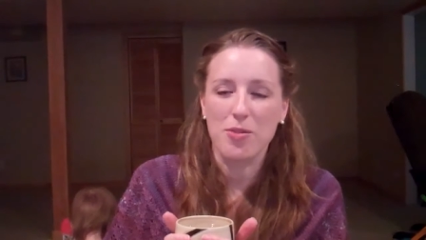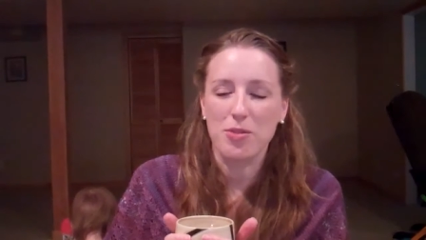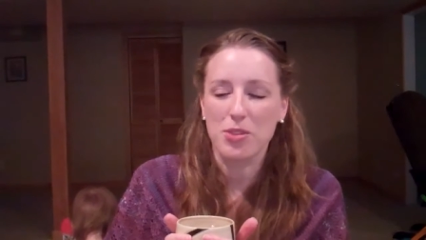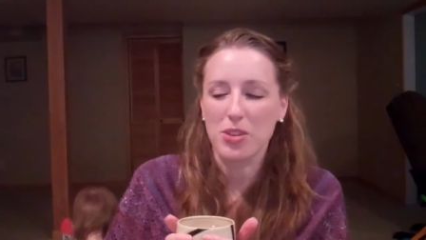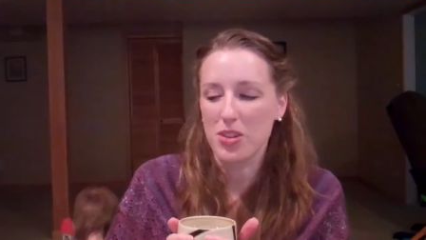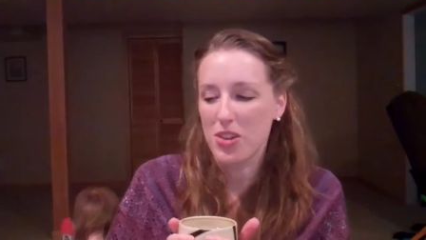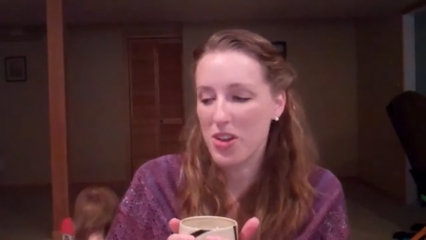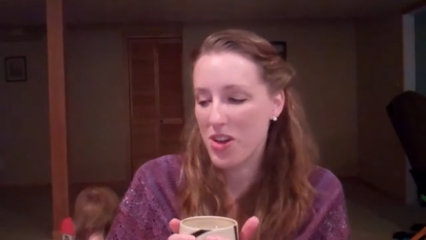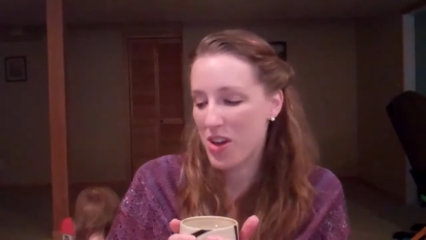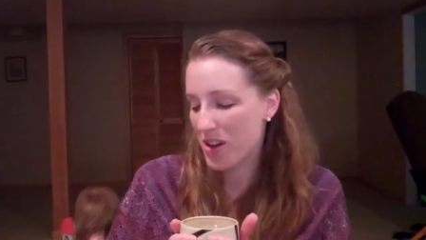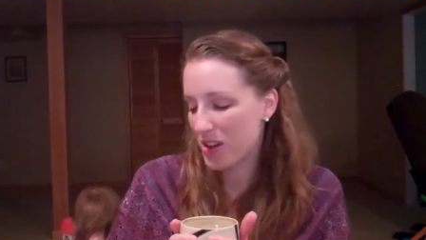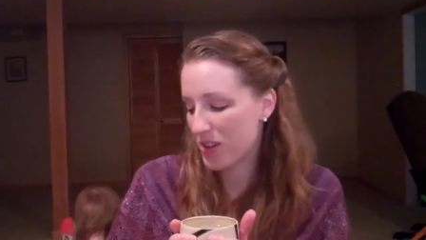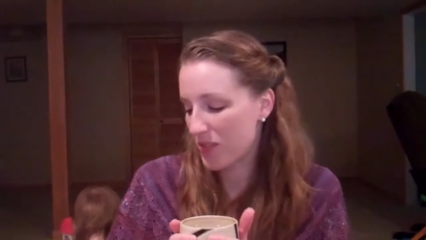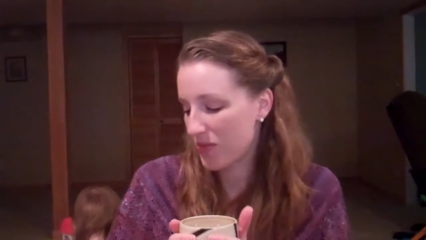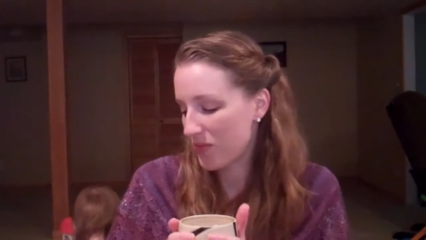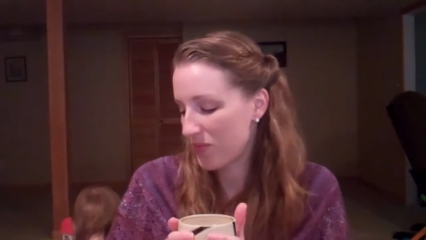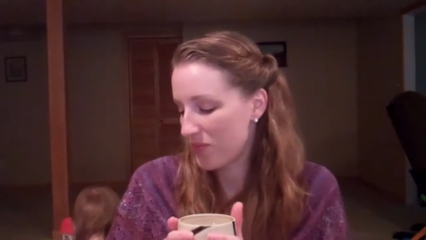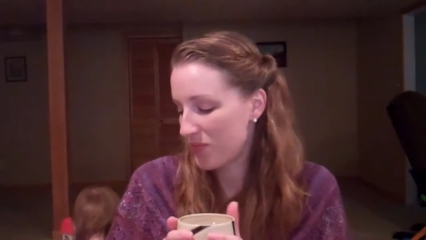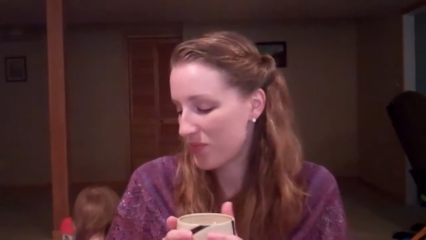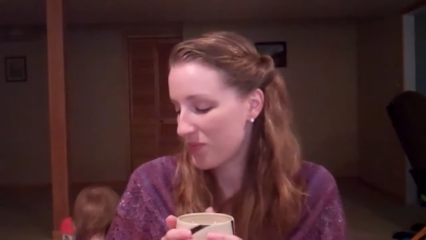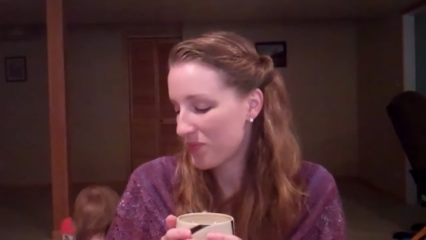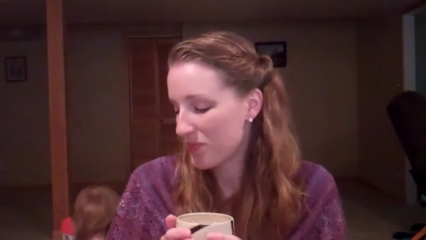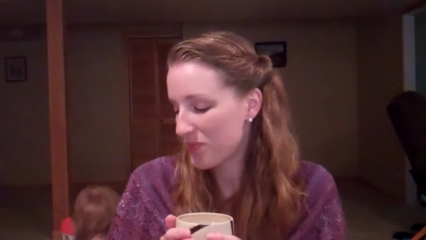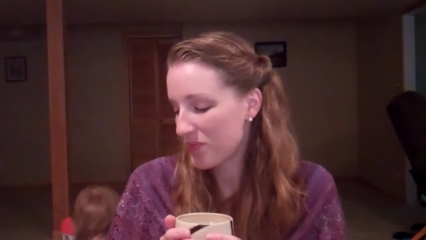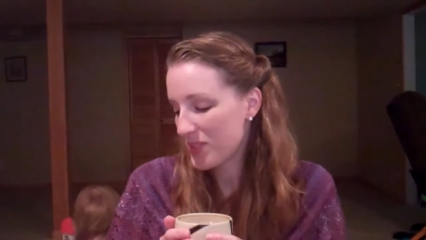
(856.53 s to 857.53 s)
Craft Along.
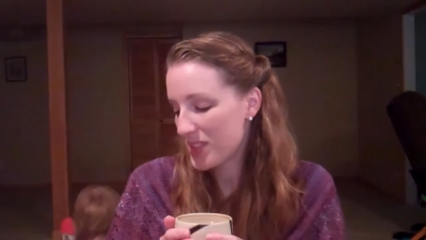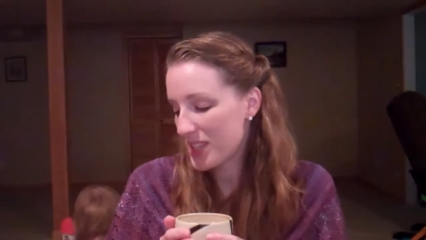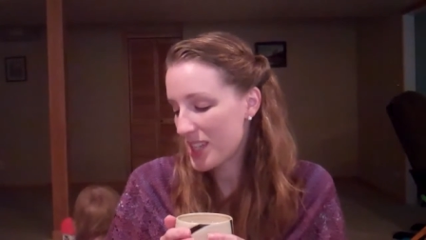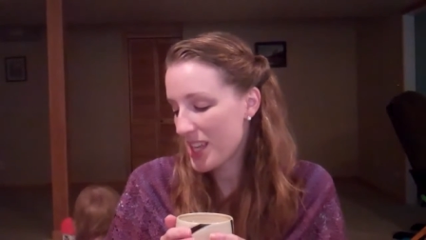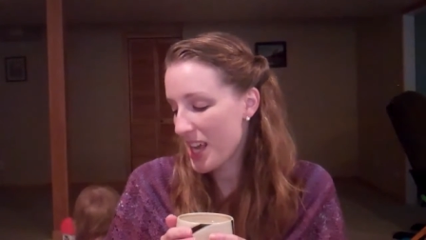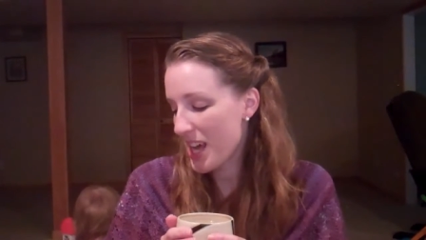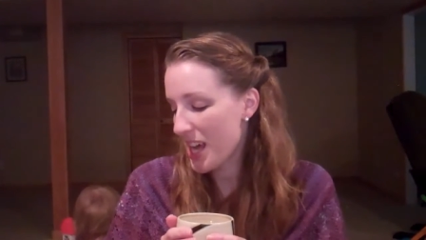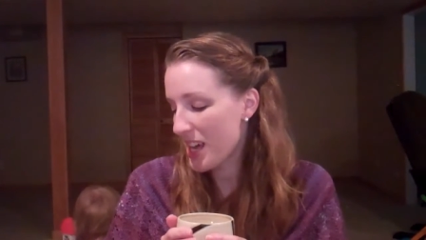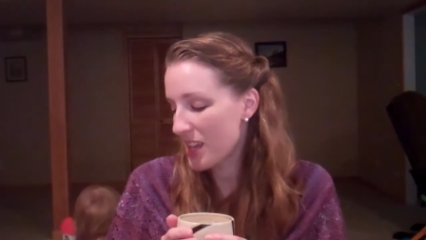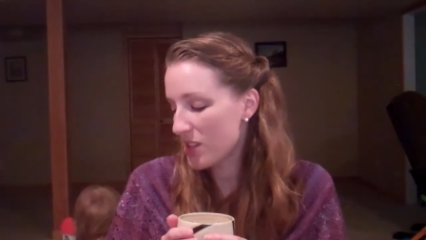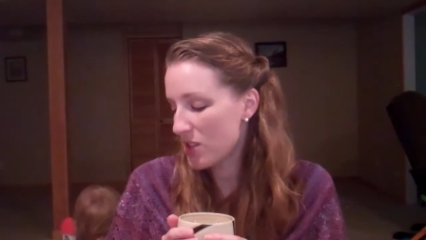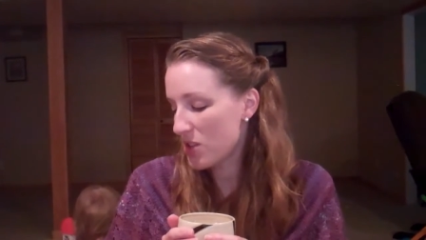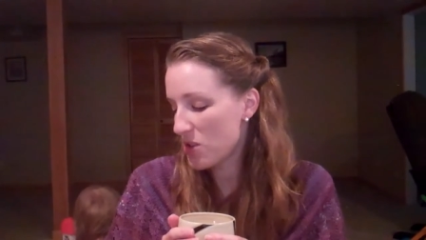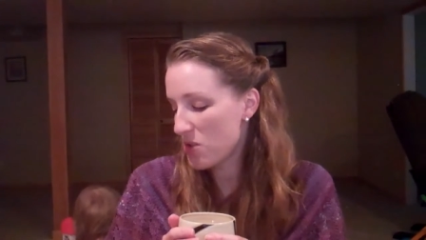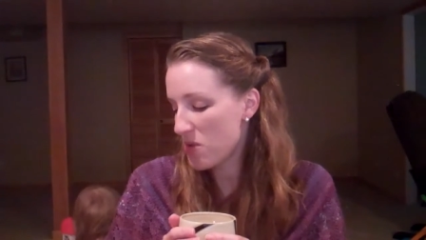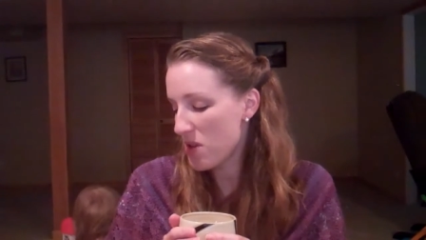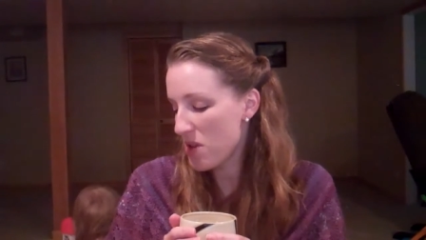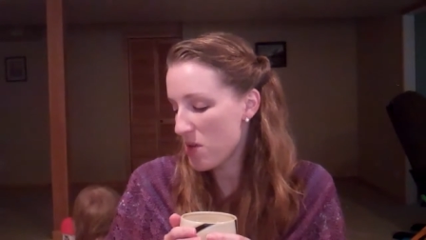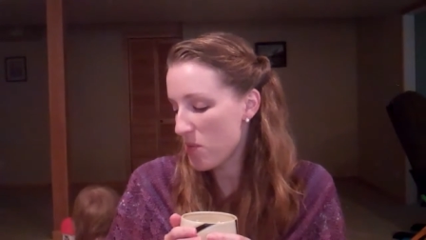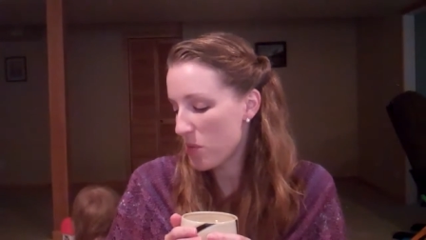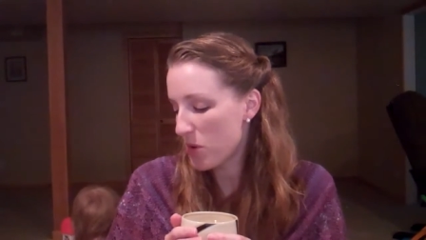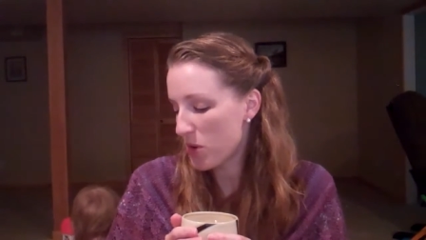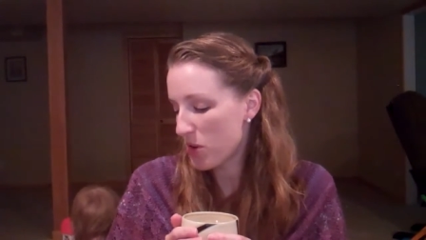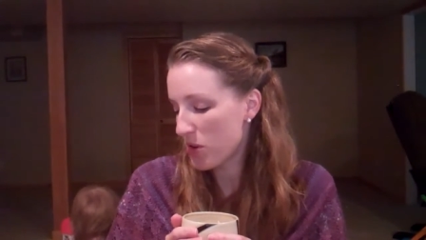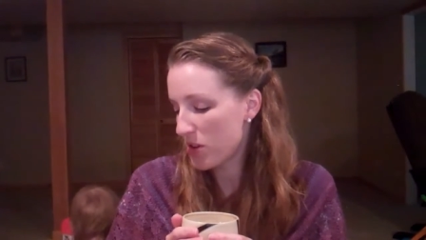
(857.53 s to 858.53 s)
See, I
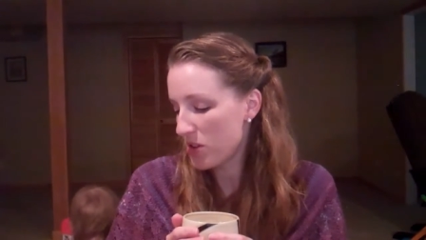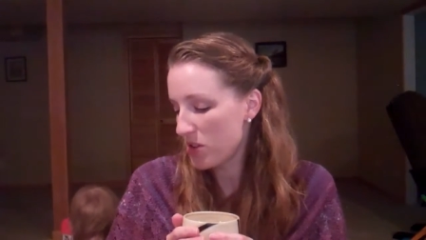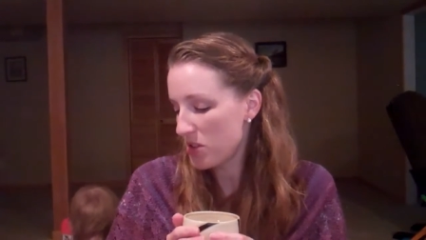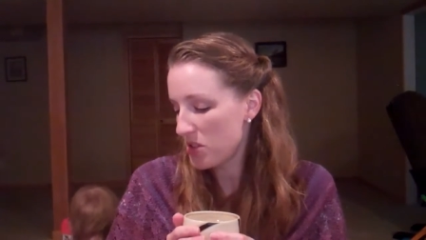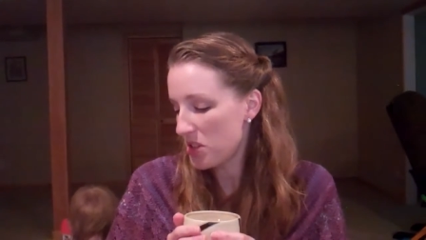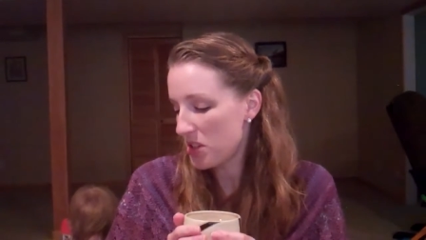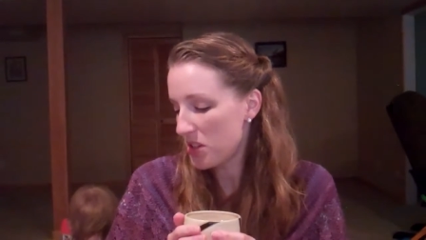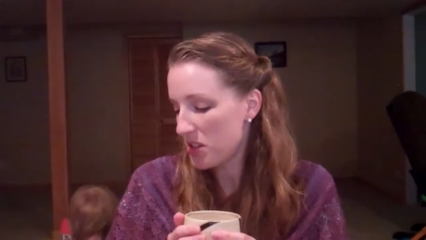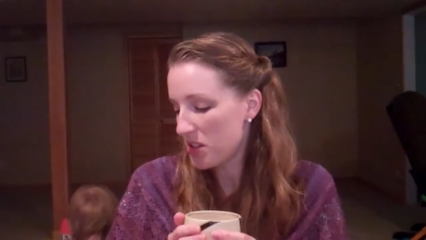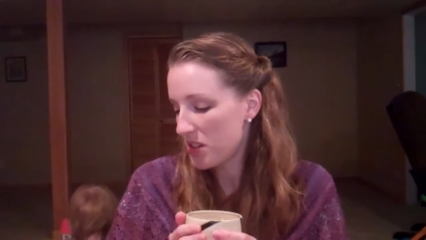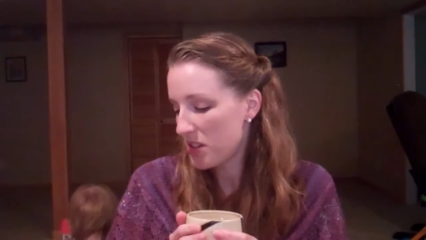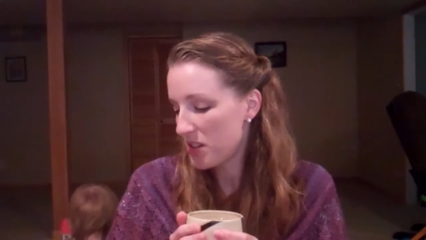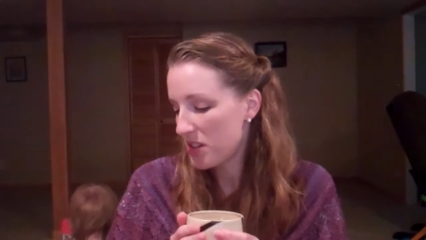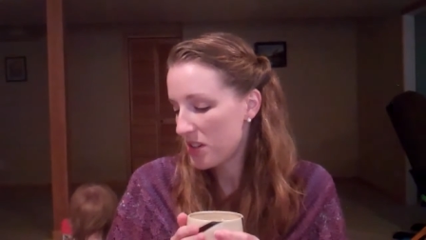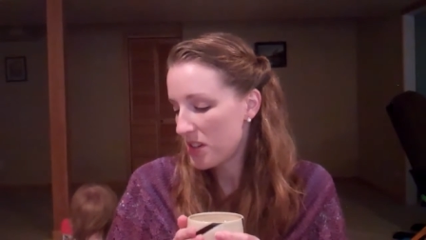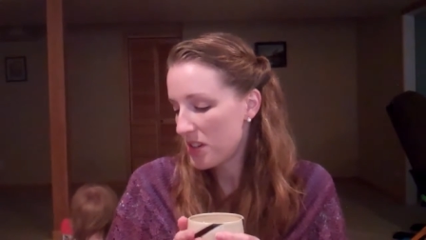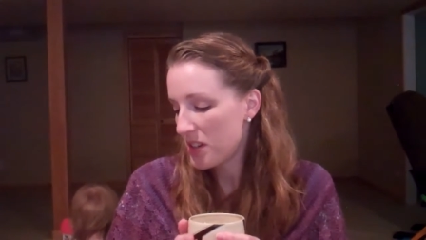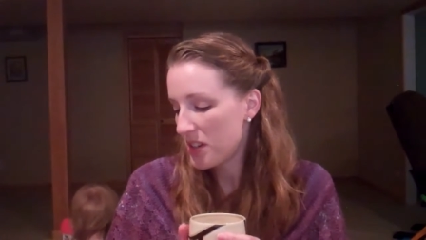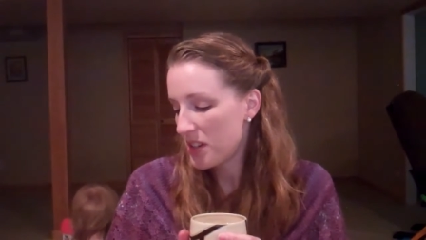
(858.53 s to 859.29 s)
knew you weren't.